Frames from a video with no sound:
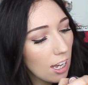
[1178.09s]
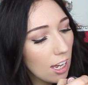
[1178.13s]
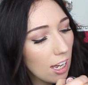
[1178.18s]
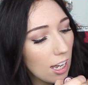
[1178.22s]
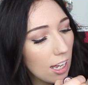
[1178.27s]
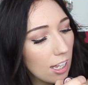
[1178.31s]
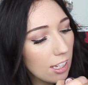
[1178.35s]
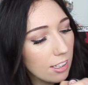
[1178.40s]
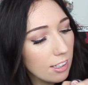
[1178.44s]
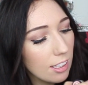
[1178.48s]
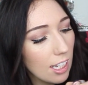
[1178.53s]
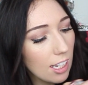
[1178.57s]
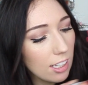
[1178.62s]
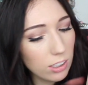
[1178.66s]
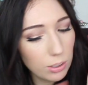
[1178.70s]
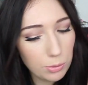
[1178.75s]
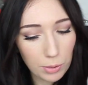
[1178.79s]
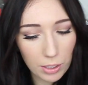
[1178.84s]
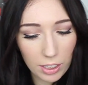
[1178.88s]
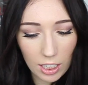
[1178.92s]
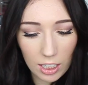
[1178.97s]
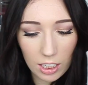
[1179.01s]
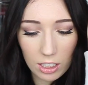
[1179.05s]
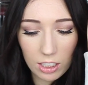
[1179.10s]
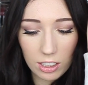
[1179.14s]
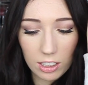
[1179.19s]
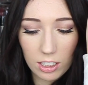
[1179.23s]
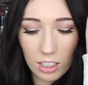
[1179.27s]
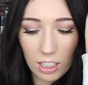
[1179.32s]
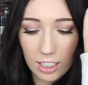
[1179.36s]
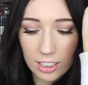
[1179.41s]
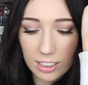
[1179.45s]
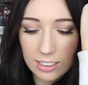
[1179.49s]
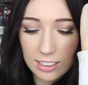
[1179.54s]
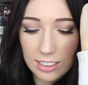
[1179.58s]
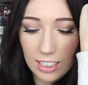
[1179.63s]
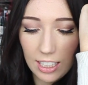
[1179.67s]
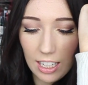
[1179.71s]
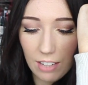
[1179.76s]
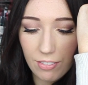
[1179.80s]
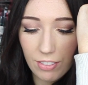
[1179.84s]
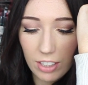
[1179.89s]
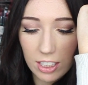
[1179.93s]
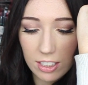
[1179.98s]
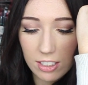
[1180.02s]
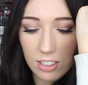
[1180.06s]
and that's what they look like
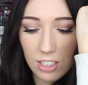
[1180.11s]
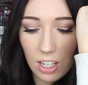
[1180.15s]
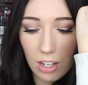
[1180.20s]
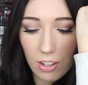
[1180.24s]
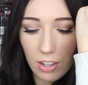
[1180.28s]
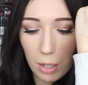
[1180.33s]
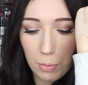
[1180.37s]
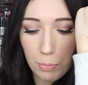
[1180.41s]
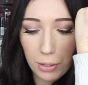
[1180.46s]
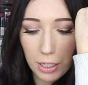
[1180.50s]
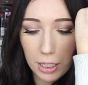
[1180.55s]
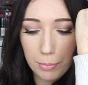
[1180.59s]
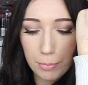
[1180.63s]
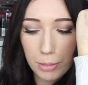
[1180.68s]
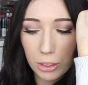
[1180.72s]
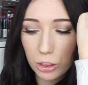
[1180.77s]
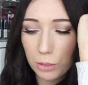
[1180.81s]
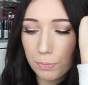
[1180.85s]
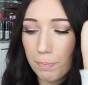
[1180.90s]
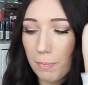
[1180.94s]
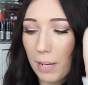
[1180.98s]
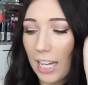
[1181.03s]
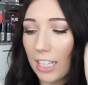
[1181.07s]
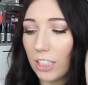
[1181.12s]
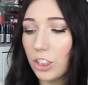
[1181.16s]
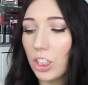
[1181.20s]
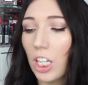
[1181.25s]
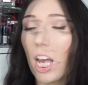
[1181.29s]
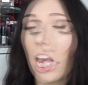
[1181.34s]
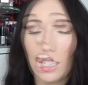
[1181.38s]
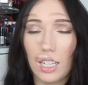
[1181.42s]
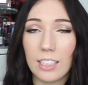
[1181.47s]
together. So they pretty much match.